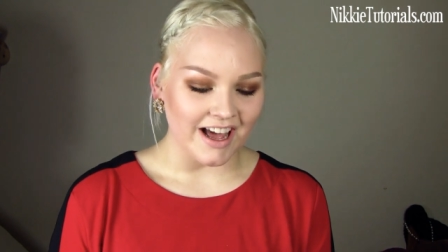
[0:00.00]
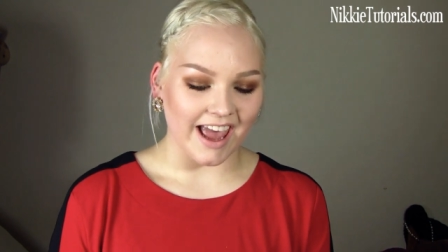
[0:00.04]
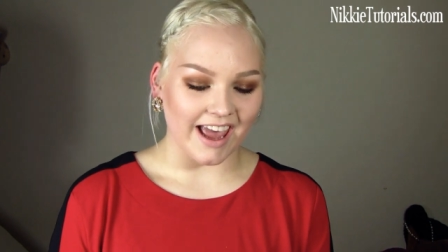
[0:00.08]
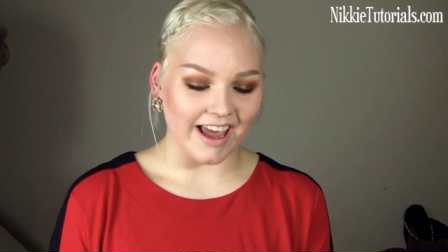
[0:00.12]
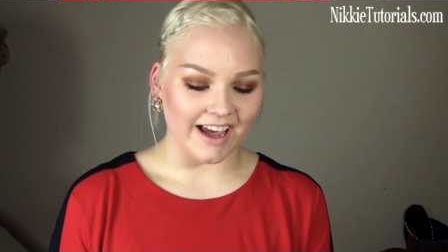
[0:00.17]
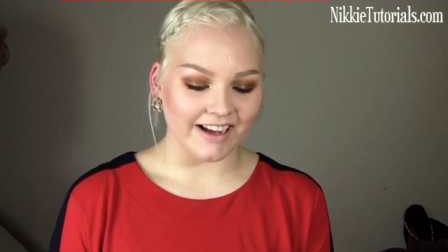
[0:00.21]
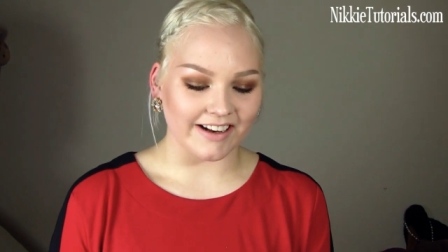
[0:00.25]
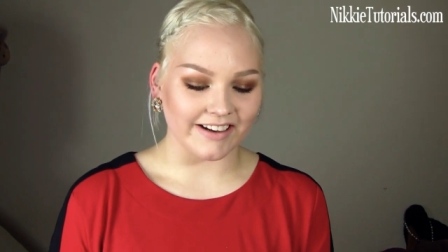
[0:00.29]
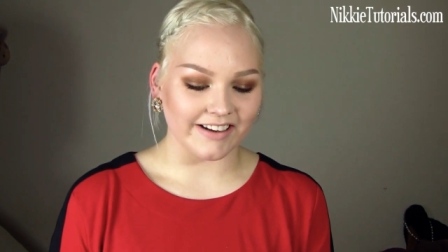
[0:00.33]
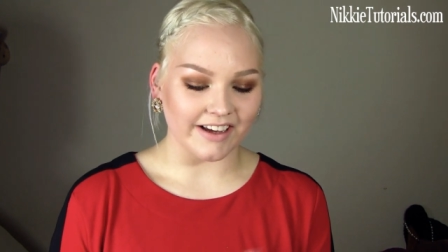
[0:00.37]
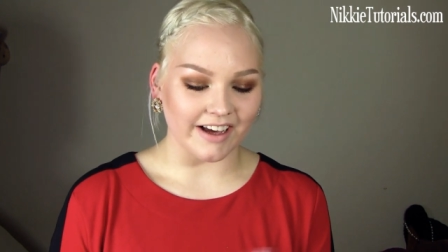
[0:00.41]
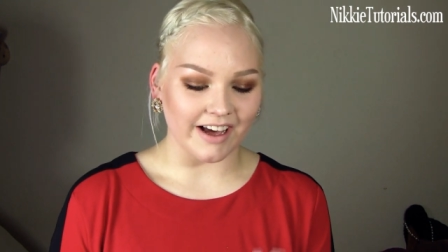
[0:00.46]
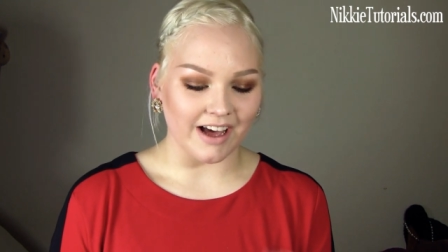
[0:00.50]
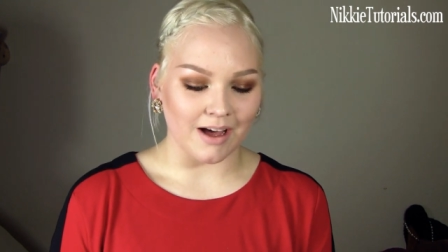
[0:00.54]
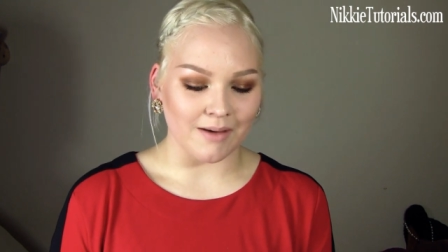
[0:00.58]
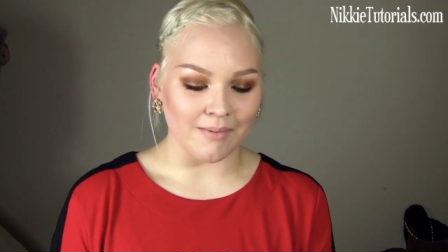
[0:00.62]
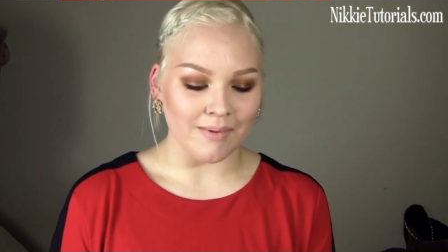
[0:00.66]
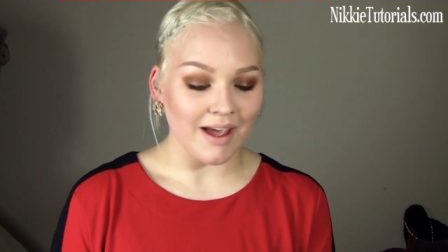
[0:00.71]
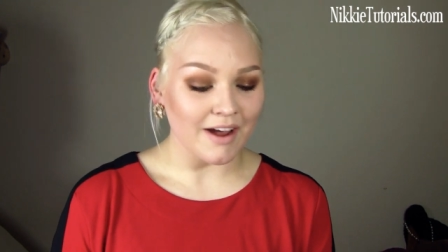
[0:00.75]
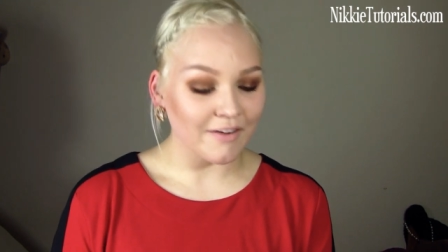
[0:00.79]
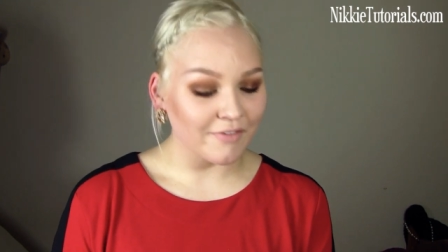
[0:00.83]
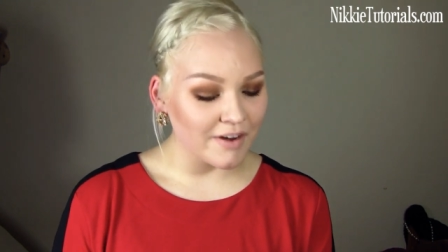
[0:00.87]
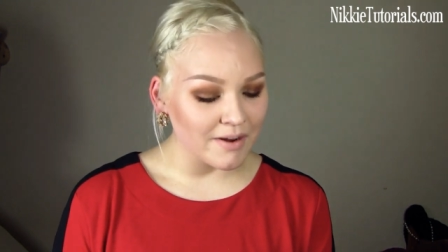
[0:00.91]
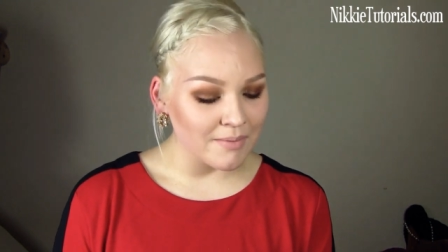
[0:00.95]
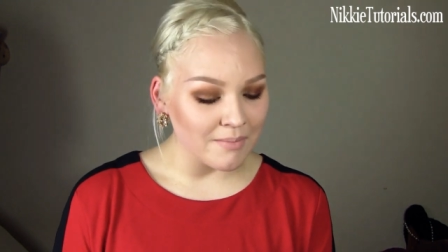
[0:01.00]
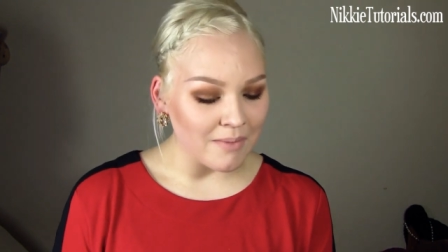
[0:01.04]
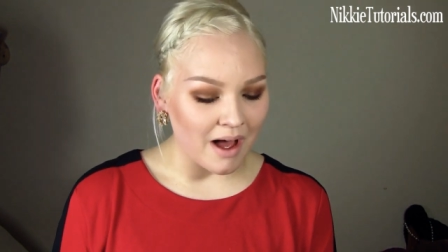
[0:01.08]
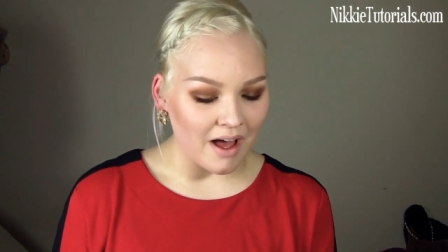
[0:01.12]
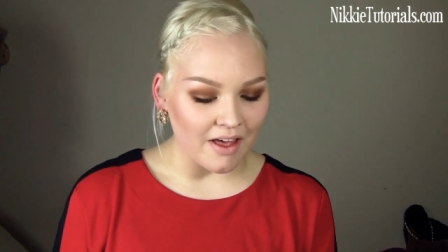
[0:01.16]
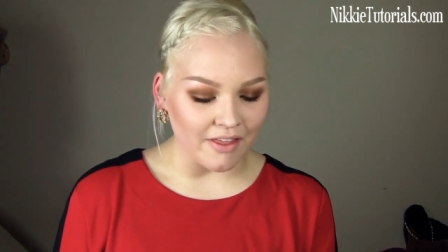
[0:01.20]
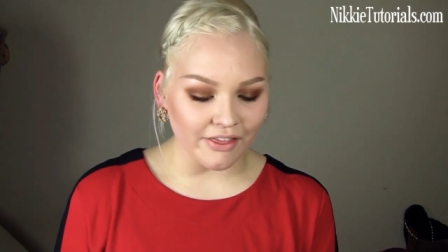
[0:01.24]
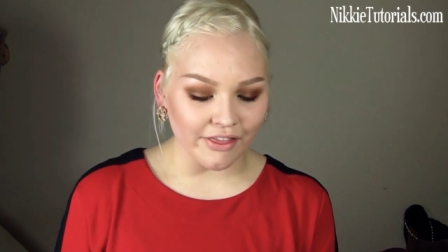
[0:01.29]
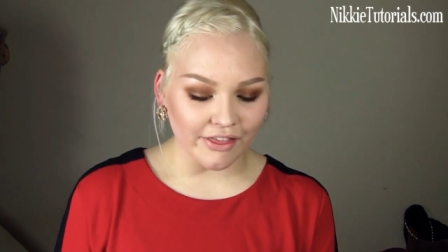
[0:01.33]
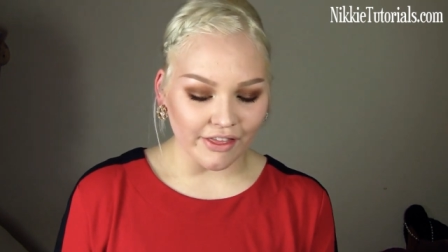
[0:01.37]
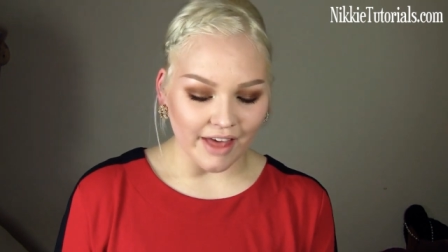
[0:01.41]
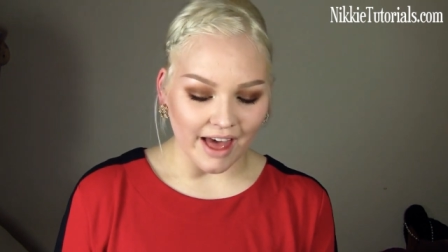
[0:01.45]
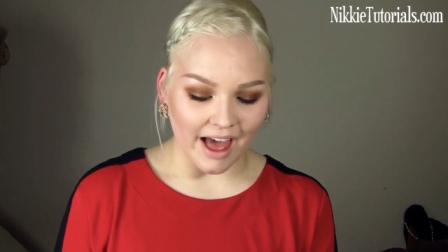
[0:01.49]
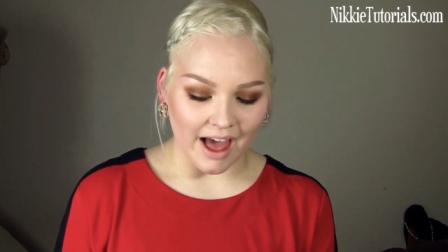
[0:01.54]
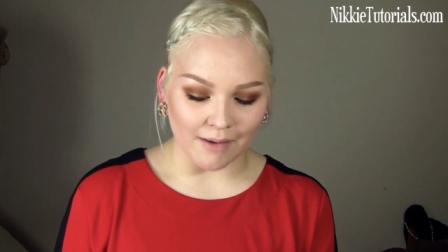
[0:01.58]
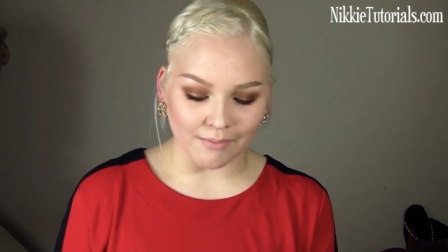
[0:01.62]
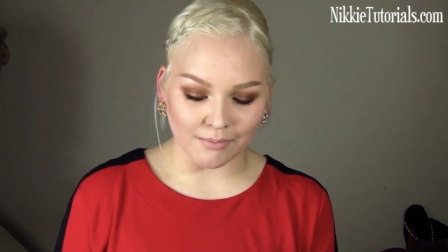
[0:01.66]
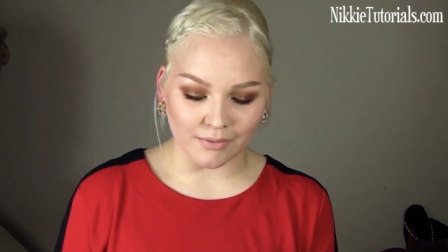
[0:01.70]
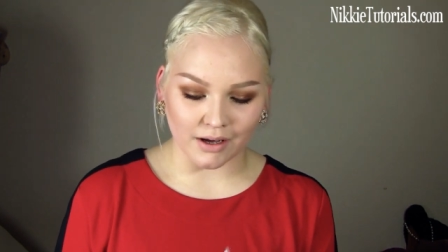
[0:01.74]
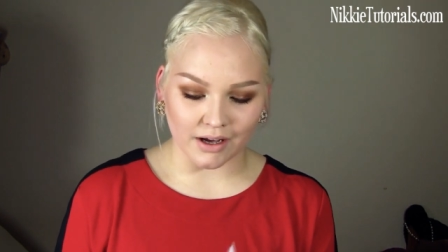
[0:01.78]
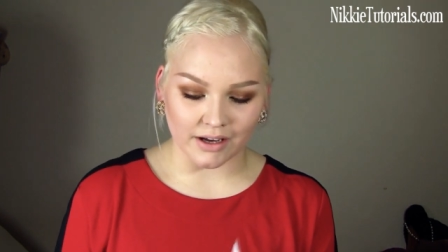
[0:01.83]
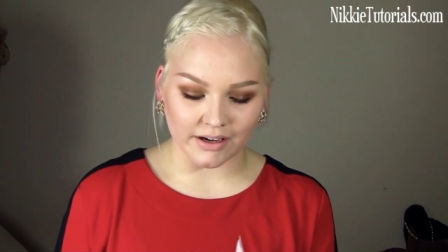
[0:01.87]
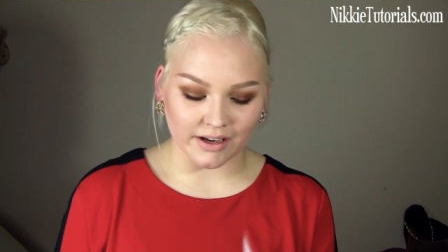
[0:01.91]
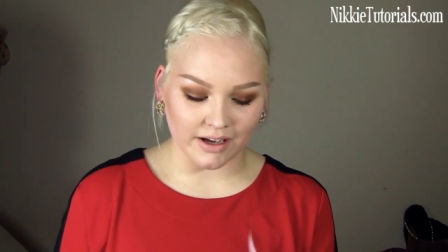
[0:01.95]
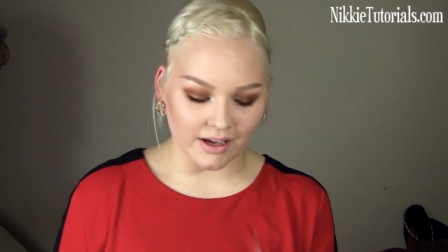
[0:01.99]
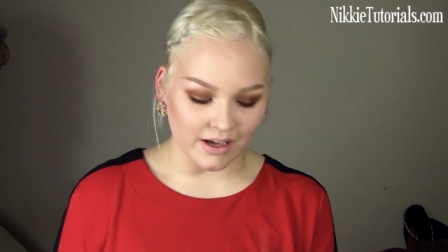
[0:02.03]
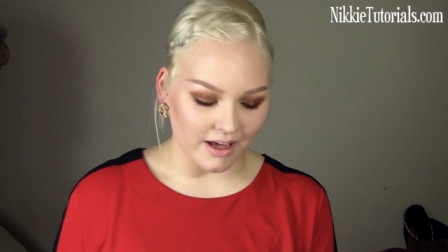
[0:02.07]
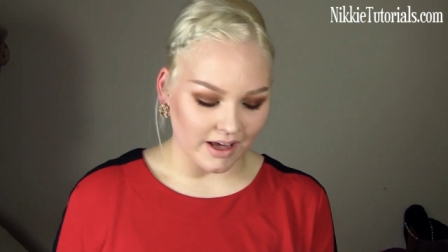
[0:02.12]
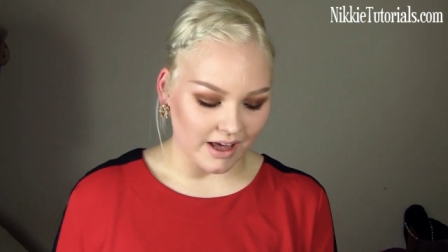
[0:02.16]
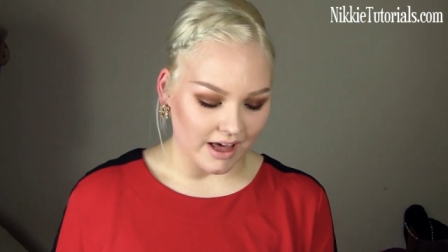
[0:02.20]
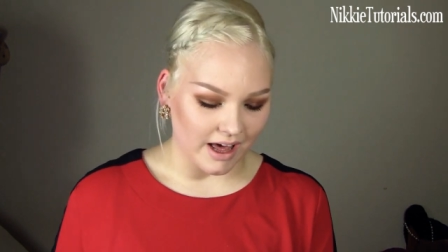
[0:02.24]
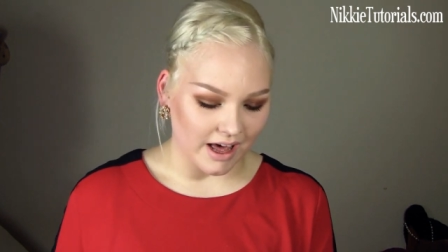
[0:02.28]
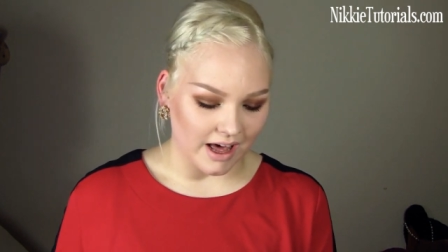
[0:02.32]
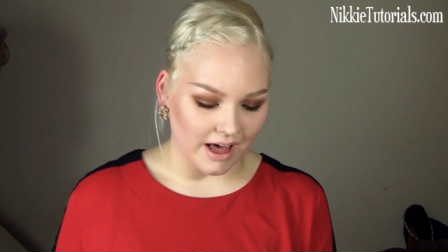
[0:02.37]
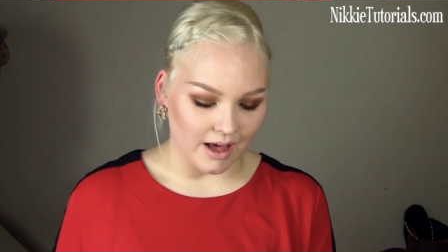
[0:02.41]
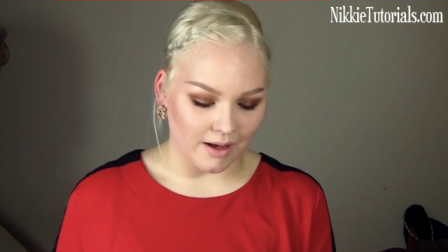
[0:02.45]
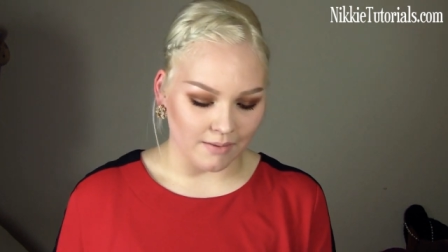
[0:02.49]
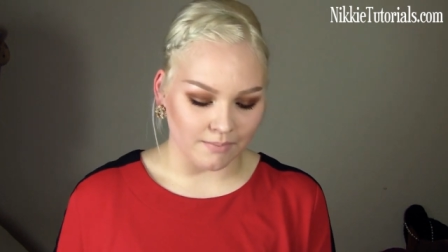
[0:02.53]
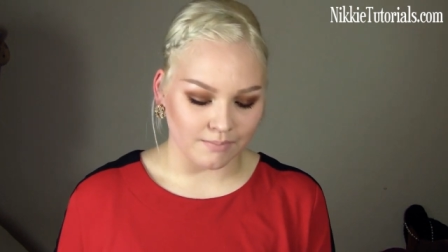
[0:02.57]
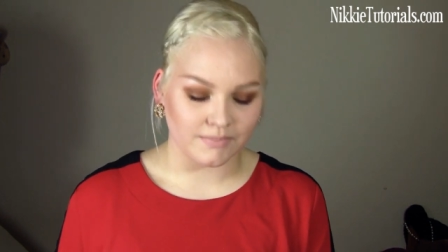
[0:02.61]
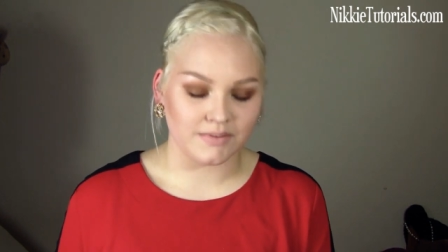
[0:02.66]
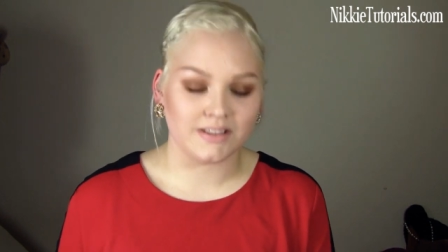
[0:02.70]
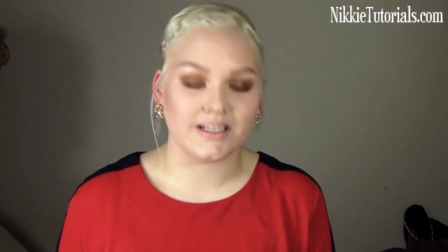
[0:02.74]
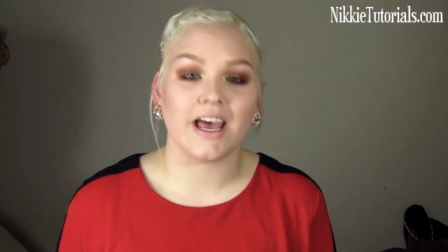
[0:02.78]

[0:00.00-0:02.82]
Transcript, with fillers: And um, every month I'm going to um,